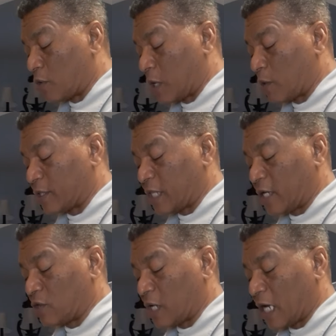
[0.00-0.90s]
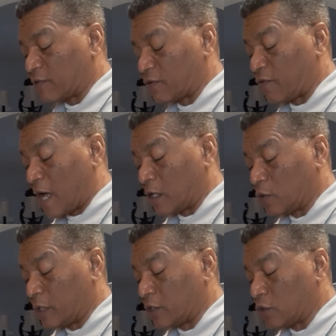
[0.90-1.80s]
and I want to thank you guys for
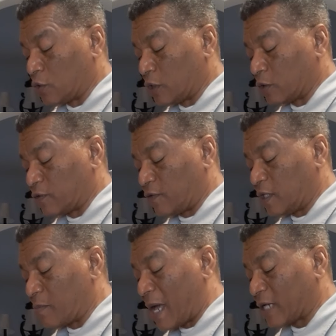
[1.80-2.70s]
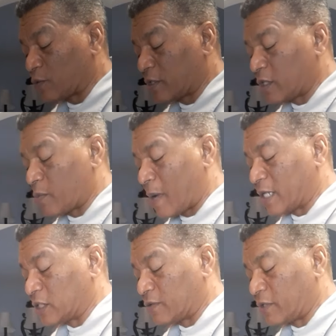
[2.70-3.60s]
following and doing those feedbacks, whether they're
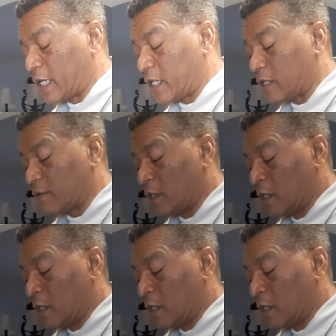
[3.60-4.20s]
positive or negative.